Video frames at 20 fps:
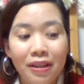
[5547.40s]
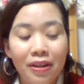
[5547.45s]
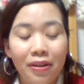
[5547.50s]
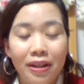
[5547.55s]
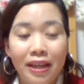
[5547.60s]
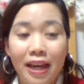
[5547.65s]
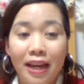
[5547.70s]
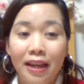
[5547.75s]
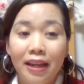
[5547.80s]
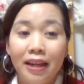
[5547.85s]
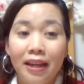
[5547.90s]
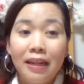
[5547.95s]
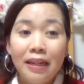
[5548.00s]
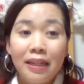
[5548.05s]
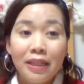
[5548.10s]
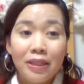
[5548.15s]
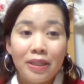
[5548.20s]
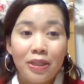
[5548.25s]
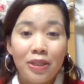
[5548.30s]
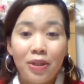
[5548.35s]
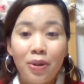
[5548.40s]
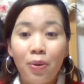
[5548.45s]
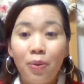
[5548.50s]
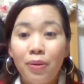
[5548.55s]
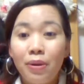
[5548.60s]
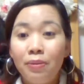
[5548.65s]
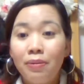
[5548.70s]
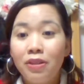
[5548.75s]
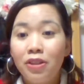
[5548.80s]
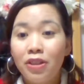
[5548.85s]
Okay.
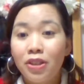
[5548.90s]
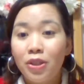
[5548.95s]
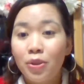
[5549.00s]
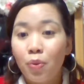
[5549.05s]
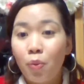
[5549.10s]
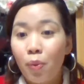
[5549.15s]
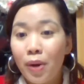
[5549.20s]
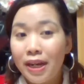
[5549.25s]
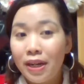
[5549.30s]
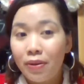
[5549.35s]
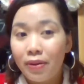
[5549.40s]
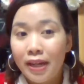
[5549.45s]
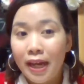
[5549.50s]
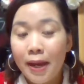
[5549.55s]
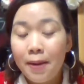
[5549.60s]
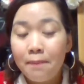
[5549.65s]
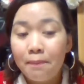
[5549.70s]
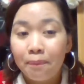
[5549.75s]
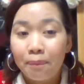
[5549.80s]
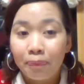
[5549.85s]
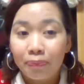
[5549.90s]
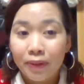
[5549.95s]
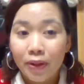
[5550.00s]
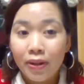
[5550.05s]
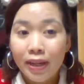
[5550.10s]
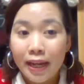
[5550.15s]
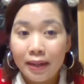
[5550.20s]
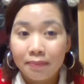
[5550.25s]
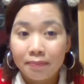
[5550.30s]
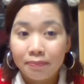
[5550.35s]
So we will just wait, okay?
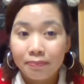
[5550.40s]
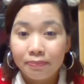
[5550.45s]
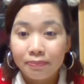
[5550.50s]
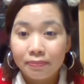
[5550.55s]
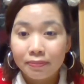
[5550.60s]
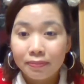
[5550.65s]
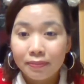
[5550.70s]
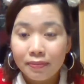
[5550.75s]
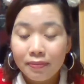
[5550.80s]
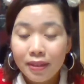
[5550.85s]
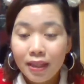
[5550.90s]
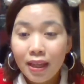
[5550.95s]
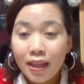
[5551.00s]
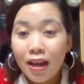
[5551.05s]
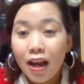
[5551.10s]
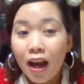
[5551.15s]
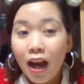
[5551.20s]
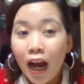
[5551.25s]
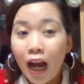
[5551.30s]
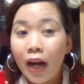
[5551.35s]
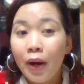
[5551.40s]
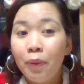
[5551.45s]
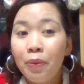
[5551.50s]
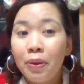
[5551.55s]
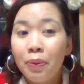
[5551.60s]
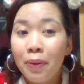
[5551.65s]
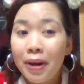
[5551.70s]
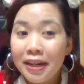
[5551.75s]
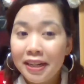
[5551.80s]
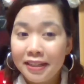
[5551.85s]
Okay. Are
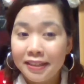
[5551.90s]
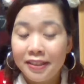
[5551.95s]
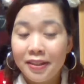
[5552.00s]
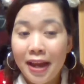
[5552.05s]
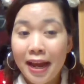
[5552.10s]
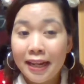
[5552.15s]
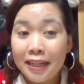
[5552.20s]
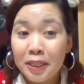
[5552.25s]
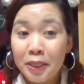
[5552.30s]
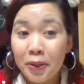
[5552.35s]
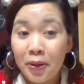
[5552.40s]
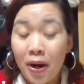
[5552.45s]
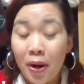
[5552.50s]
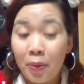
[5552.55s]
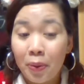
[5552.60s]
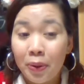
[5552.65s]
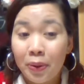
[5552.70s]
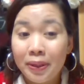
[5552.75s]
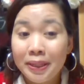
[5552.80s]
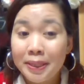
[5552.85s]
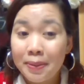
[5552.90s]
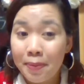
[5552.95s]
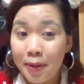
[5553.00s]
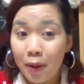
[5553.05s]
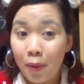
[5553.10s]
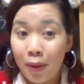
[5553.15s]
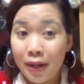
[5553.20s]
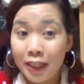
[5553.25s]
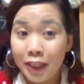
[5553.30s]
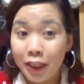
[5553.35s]
we ready to answer our
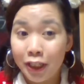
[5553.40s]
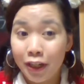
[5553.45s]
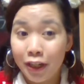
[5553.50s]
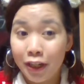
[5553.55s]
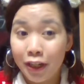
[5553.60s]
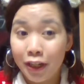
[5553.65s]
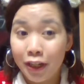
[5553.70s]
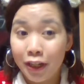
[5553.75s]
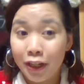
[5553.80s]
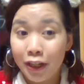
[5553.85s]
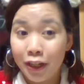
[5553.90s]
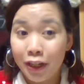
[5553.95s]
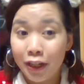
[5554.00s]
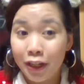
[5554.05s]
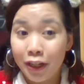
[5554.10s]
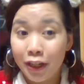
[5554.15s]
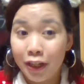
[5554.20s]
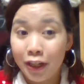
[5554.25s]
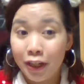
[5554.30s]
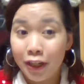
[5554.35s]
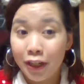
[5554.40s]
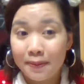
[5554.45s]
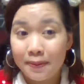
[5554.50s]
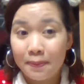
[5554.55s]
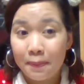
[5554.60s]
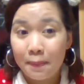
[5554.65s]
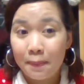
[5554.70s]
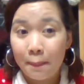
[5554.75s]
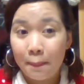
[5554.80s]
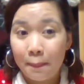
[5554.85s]
ultimate question of the
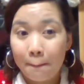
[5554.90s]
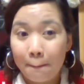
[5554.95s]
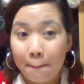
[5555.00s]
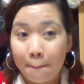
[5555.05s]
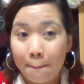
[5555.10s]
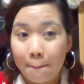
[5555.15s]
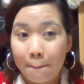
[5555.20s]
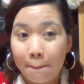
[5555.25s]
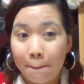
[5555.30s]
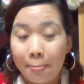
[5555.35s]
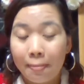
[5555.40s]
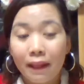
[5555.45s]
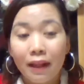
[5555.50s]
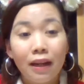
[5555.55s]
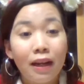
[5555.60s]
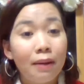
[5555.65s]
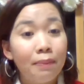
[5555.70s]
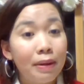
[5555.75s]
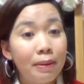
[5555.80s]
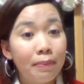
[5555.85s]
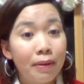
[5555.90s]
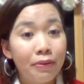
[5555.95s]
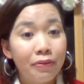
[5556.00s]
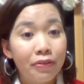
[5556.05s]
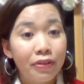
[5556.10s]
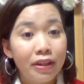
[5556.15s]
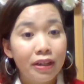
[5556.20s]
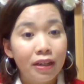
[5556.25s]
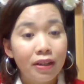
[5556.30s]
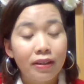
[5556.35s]
day, guys?
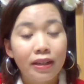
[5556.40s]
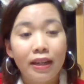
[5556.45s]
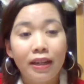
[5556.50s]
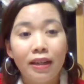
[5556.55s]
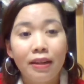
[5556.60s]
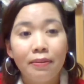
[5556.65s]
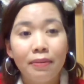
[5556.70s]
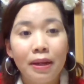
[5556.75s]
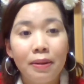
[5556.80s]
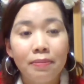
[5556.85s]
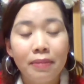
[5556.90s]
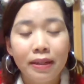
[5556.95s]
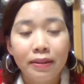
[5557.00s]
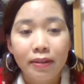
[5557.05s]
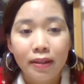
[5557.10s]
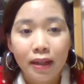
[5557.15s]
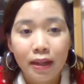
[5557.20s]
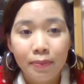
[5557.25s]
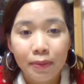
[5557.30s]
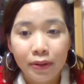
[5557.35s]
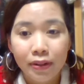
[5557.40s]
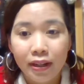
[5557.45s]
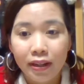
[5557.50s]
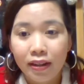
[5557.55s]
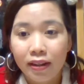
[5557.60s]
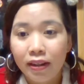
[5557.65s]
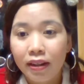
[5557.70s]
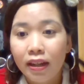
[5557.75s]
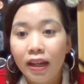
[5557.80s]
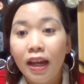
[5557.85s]
Am I buffering? Okay, I'm
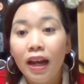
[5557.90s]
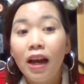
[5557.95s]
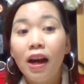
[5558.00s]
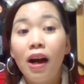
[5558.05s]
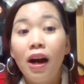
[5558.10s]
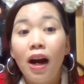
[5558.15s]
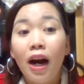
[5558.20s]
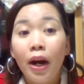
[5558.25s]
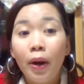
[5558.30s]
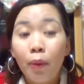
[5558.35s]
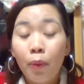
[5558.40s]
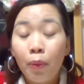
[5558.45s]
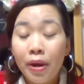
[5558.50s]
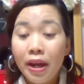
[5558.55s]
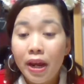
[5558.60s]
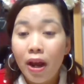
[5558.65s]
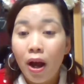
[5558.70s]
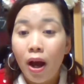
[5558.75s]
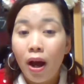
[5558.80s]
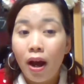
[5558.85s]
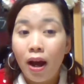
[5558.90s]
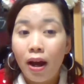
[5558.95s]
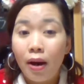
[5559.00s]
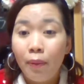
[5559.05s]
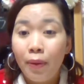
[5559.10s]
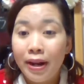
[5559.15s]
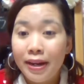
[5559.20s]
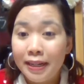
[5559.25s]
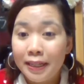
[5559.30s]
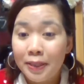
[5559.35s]
okay. Are we
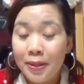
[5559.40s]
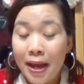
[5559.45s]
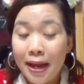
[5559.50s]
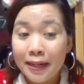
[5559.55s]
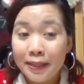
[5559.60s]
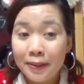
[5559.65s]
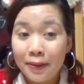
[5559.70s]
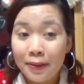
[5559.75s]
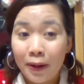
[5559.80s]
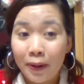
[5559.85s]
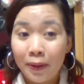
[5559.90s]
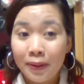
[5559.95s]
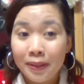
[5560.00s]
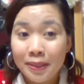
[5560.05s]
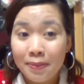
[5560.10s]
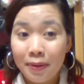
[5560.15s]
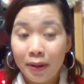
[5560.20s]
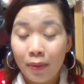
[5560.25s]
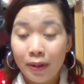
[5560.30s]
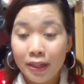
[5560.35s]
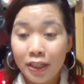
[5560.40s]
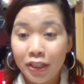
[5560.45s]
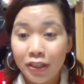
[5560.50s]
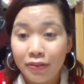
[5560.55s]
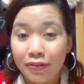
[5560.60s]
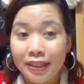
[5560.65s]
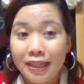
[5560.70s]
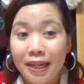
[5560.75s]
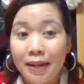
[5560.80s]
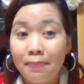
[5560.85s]
ready to answer our ultimate
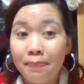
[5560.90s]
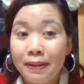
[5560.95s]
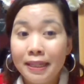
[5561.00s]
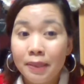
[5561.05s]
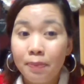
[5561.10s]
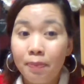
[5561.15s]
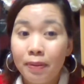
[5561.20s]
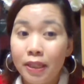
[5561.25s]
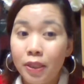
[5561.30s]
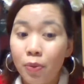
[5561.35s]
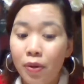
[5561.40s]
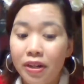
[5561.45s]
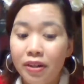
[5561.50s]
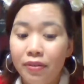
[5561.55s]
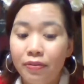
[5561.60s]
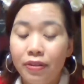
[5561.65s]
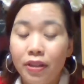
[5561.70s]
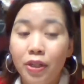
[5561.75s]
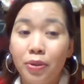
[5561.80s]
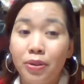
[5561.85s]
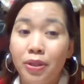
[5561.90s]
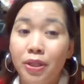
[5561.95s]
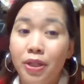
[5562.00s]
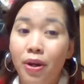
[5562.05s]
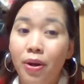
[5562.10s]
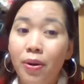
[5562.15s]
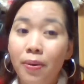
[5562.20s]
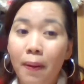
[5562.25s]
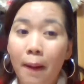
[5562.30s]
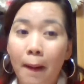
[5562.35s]
question of the day? Please press 1 if you
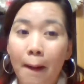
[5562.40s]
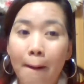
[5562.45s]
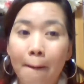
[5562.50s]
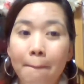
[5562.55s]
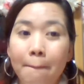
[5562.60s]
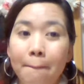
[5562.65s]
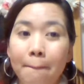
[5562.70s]
do so.